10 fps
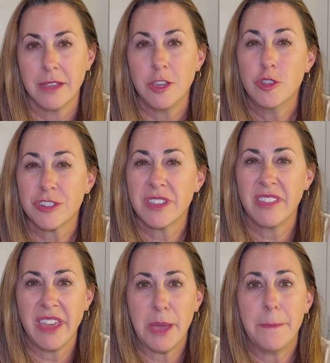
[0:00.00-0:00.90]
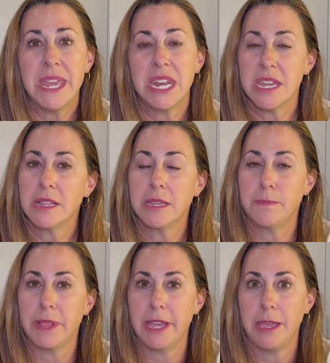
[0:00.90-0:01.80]
Usually they immediately
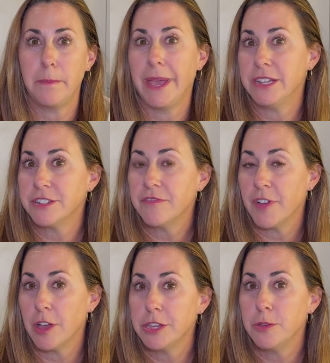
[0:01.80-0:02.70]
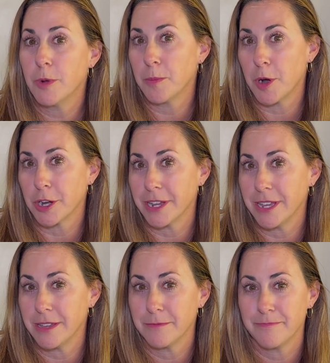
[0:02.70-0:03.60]
blame patient volume or marketing.
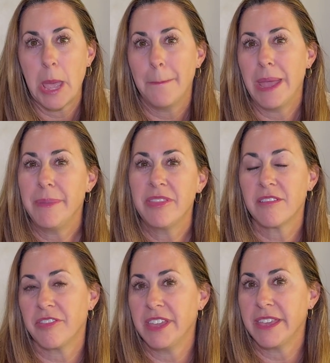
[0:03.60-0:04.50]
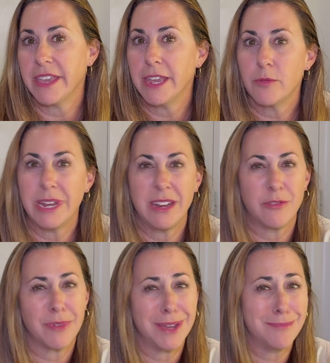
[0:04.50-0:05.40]
Maybe they're thinking we need to
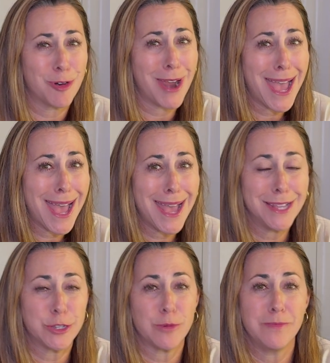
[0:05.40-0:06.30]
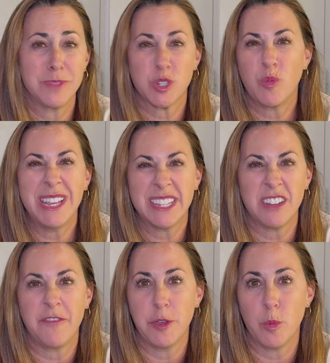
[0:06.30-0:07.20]
run more ads or squeeze in
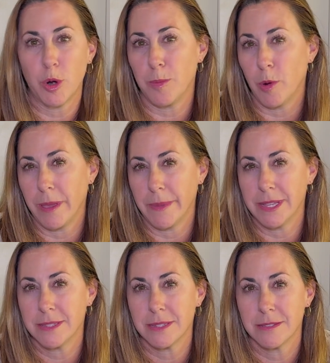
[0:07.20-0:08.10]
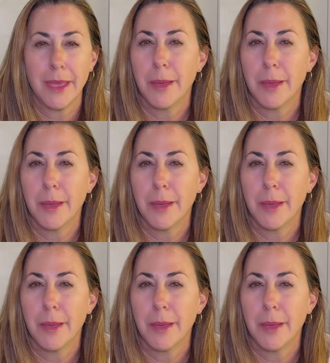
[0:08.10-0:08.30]
a few more appointments.